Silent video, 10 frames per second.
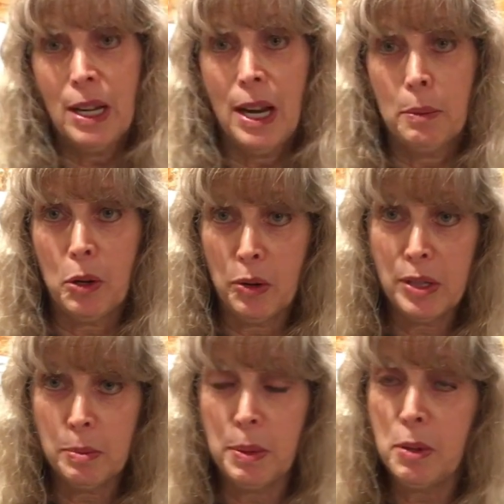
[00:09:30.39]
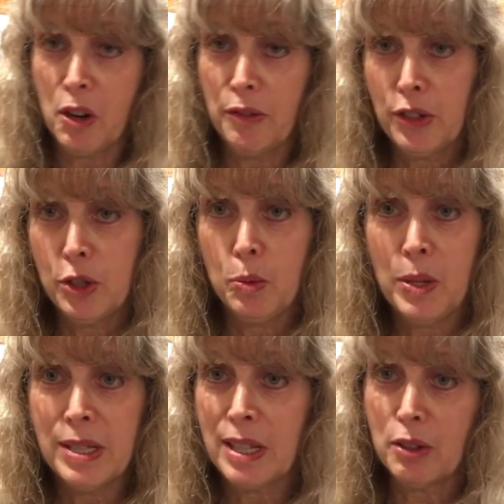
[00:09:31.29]
I'm going to be gone for two
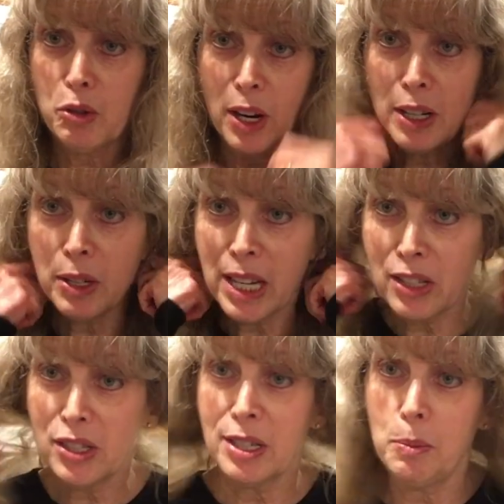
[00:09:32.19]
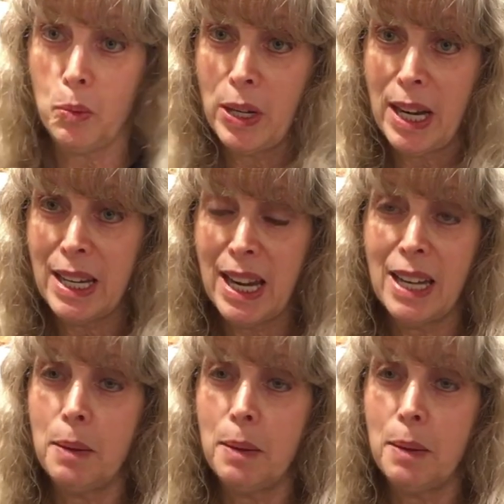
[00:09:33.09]
weeks, and I'll try to answer them when I can.